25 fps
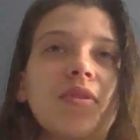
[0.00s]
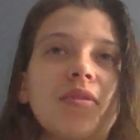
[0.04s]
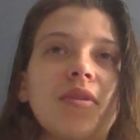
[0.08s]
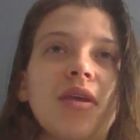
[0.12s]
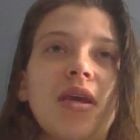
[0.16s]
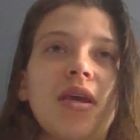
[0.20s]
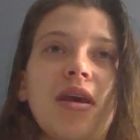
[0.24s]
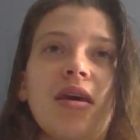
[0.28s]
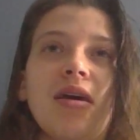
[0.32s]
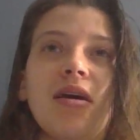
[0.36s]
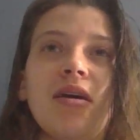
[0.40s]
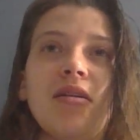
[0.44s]

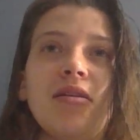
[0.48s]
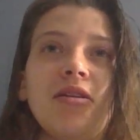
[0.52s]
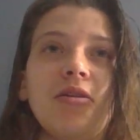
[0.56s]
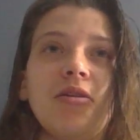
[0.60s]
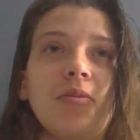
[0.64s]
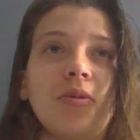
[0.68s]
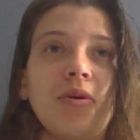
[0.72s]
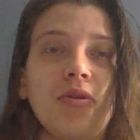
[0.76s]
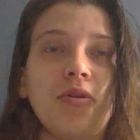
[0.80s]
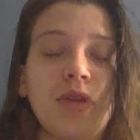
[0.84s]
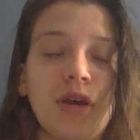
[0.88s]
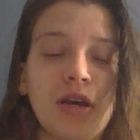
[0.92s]
they're
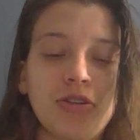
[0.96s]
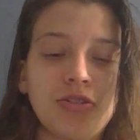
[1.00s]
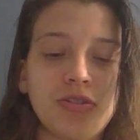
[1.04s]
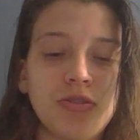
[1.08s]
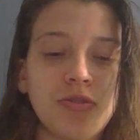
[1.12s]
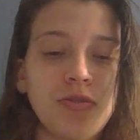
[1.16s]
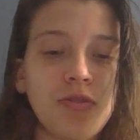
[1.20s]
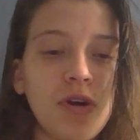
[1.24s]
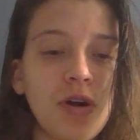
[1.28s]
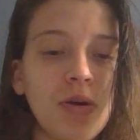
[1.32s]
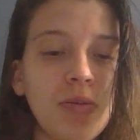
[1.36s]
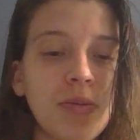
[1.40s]
both
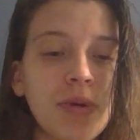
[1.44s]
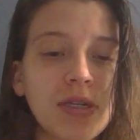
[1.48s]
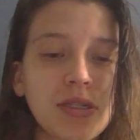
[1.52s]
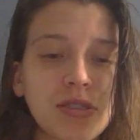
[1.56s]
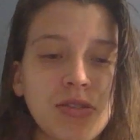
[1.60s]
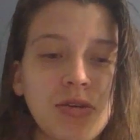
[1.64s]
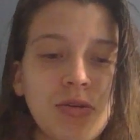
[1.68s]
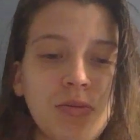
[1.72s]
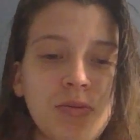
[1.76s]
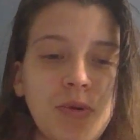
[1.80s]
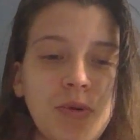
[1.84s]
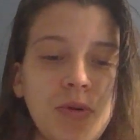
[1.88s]
hydrophobic,
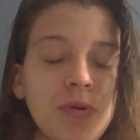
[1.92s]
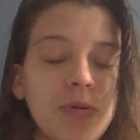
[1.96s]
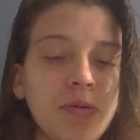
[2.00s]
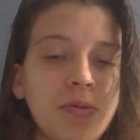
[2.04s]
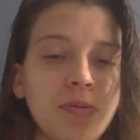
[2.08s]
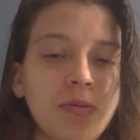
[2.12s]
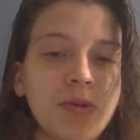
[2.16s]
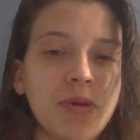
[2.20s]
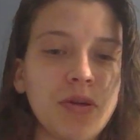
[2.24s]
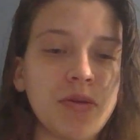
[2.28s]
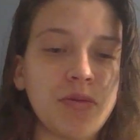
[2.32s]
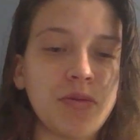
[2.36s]
so both
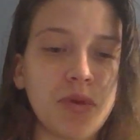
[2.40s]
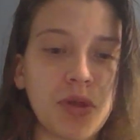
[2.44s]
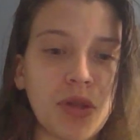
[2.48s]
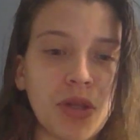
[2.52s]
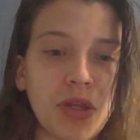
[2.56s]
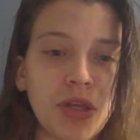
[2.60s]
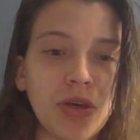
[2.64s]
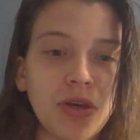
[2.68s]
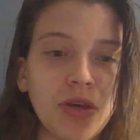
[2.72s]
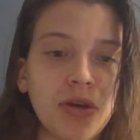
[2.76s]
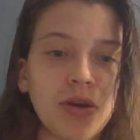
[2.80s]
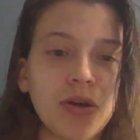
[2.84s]
would be
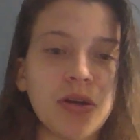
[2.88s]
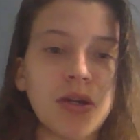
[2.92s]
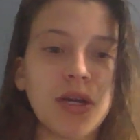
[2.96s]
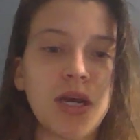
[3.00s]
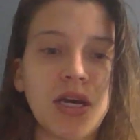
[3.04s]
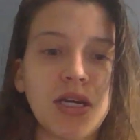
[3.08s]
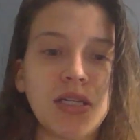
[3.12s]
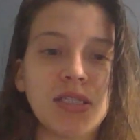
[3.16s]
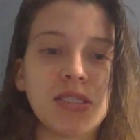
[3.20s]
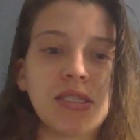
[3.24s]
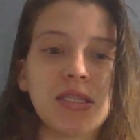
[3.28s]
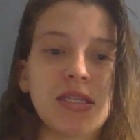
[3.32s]
really good
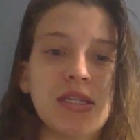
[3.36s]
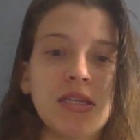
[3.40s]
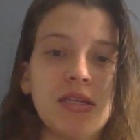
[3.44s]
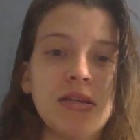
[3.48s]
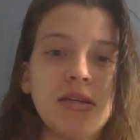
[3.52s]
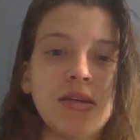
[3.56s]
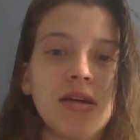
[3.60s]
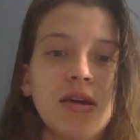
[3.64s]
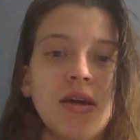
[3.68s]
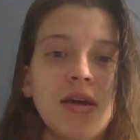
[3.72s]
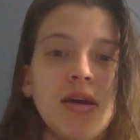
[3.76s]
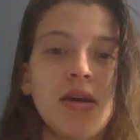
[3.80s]
as
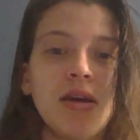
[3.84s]
the